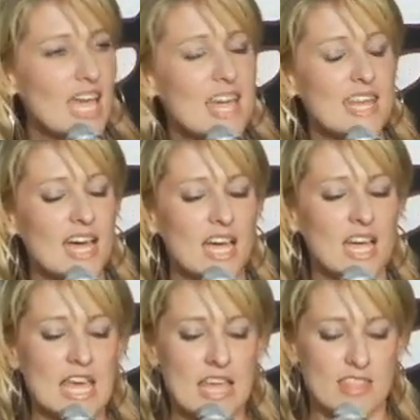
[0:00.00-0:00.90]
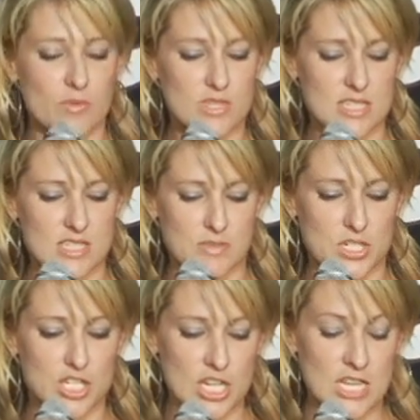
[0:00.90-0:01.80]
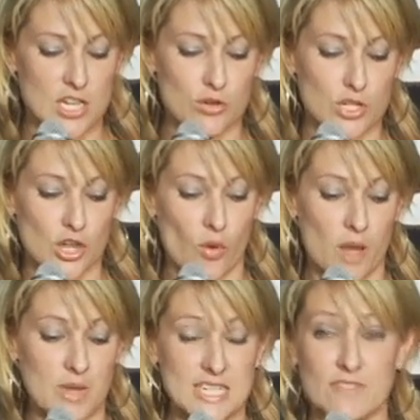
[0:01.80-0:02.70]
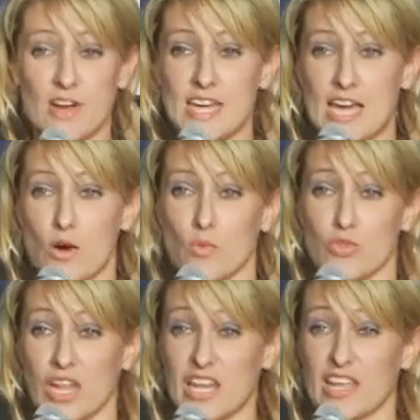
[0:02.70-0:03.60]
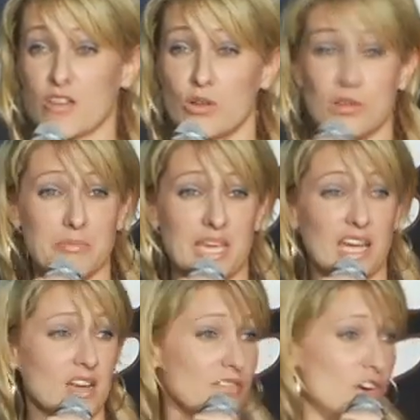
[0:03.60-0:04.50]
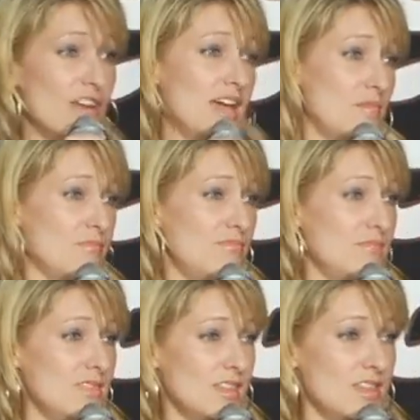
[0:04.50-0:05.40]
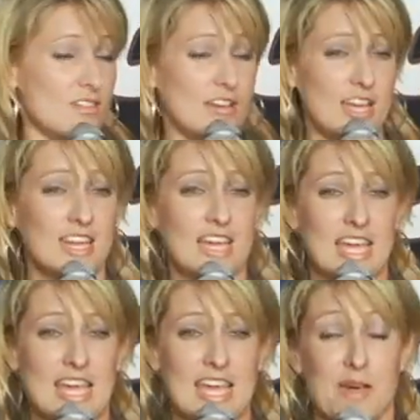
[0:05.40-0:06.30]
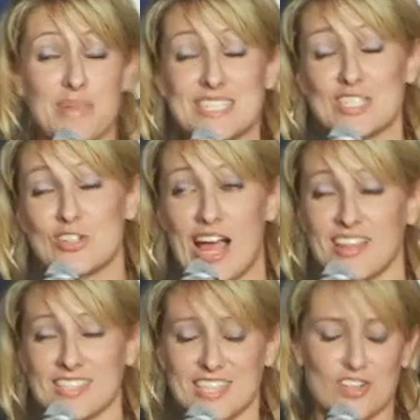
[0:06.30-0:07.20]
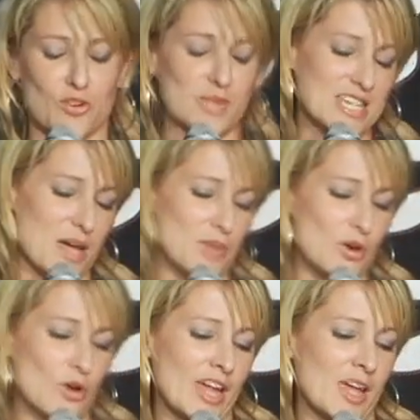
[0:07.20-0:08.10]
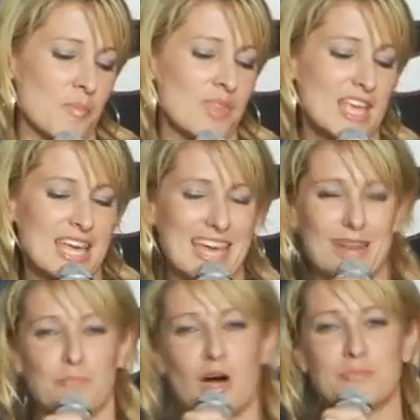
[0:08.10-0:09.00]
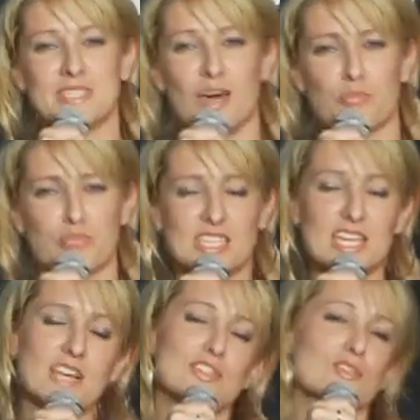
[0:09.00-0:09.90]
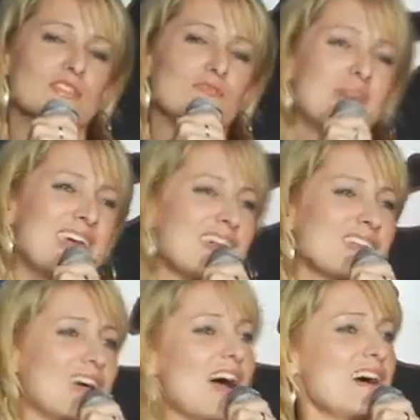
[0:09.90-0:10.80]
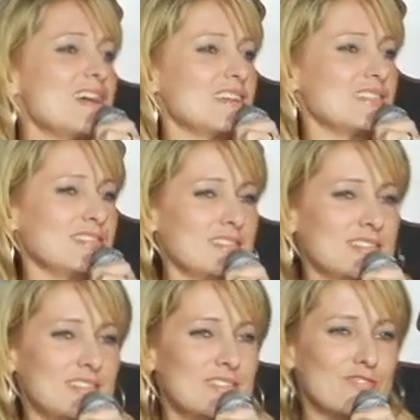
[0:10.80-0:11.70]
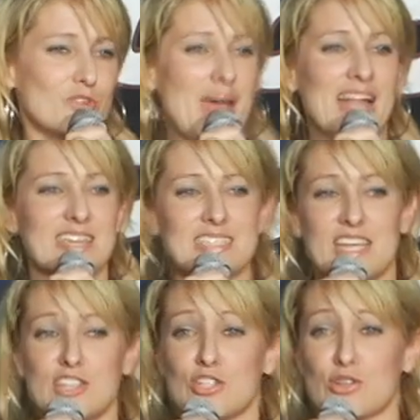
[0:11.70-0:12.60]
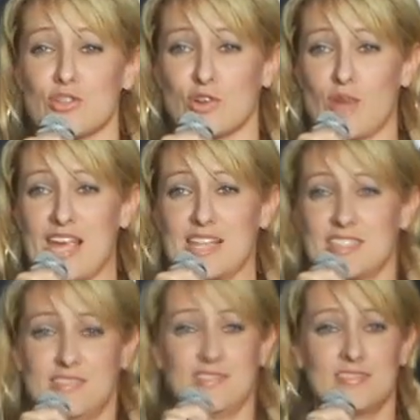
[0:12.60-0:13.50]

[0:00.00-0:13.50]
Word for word: And there was this machine, and you could go up and find out the literal meaning of your name, right? And my sister, Alexandra, we type in her name, and it pops out, protector of mankind, from Alexander the Great.